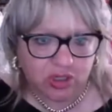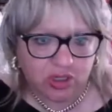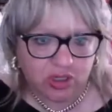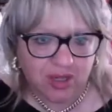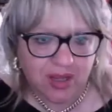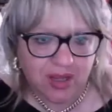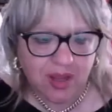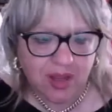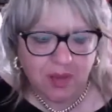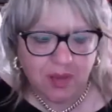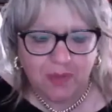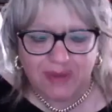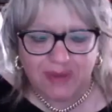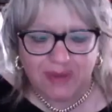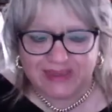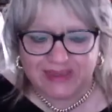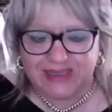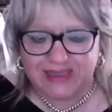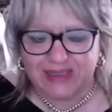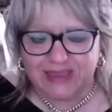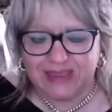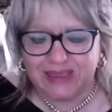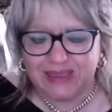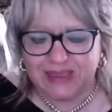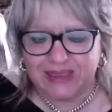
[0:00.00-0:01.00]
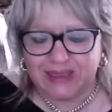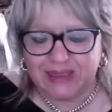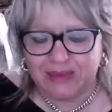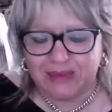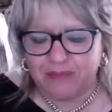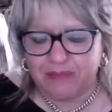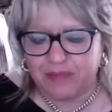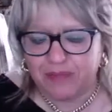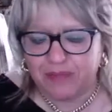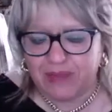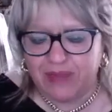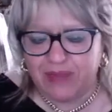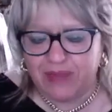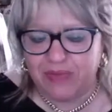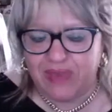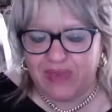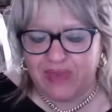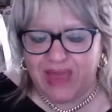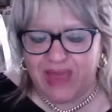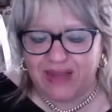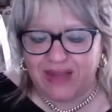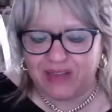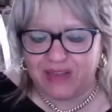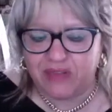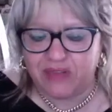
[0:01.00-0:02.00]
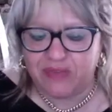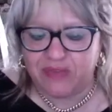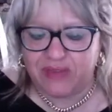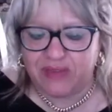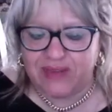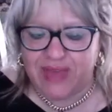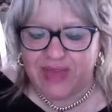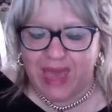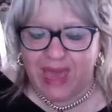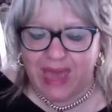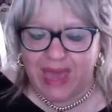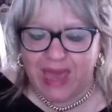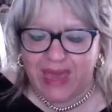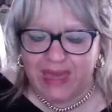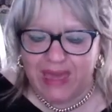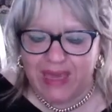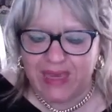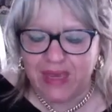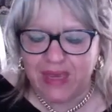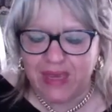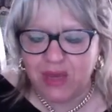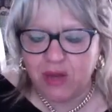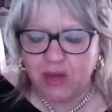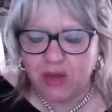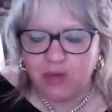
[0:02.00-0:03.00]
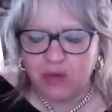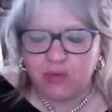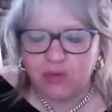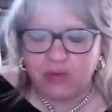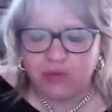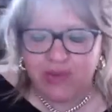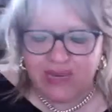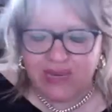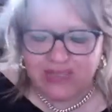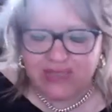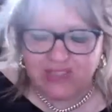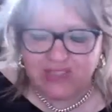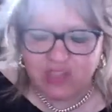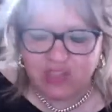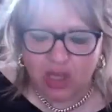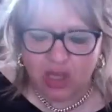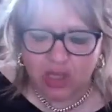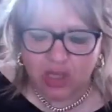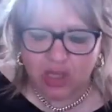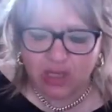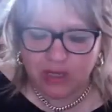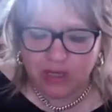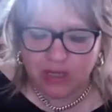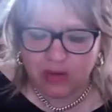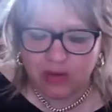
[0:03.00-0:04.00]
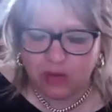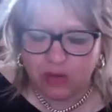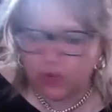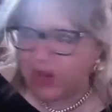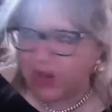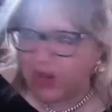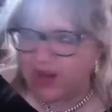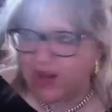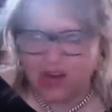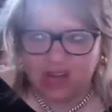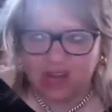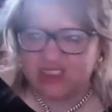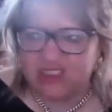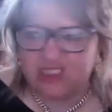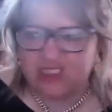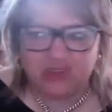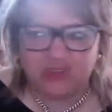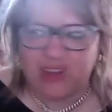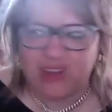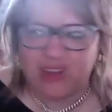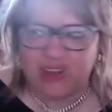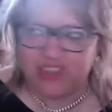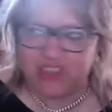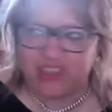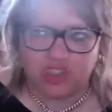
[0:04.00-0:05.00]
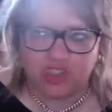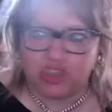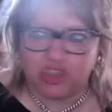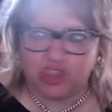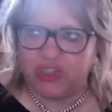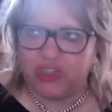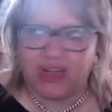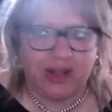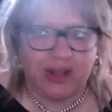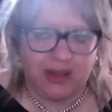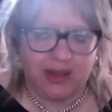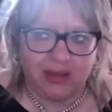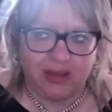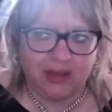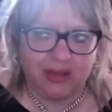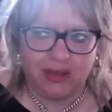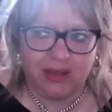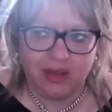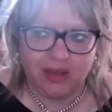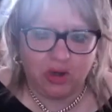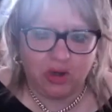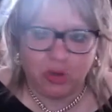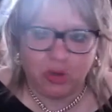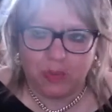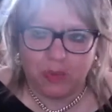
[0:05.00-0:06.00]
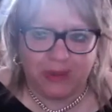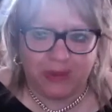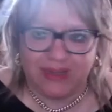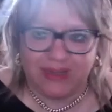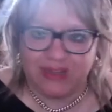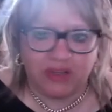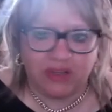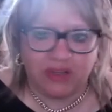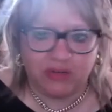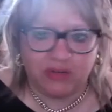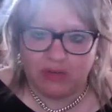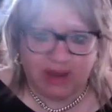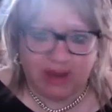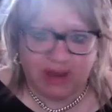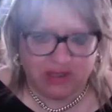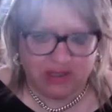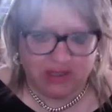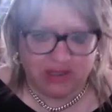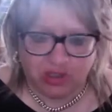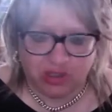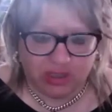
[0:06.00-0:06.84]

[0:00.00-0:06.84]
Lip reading: But at the end of the day, reason, we are not rational, completely rational.